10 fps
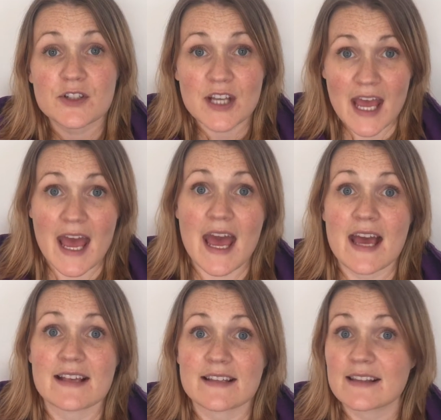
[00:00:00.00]

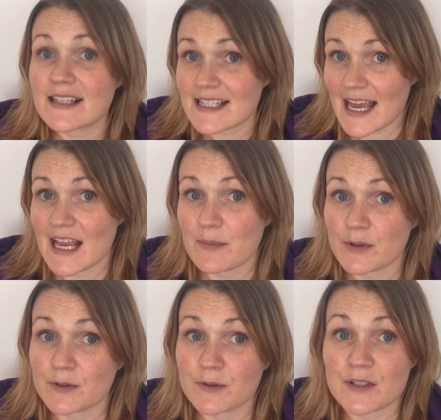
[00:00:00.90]
chairs and the
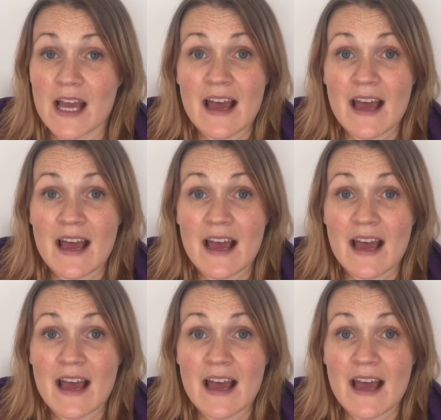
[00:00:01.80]
tables.